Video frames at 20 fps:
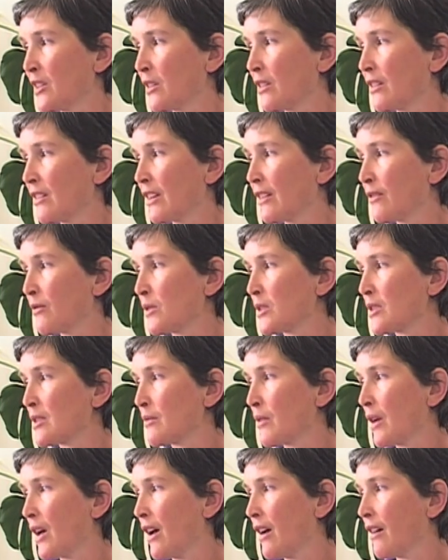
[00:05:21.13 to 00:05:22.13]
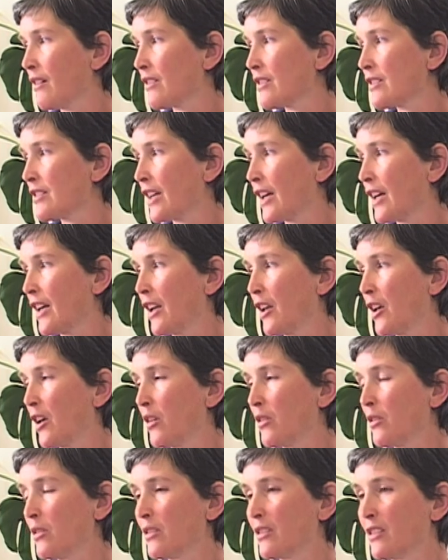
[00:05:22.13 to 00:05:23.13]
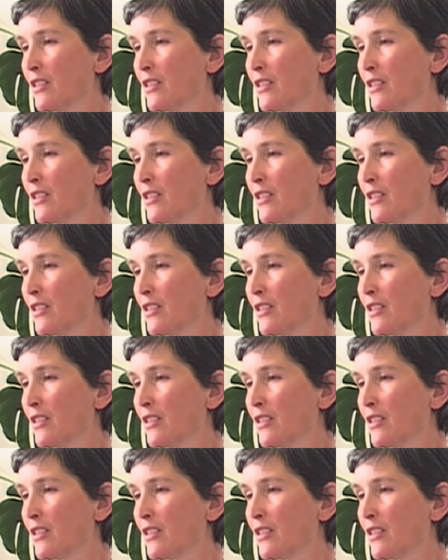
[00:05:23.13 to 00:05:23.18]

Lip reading: you can give them a smile, say hello.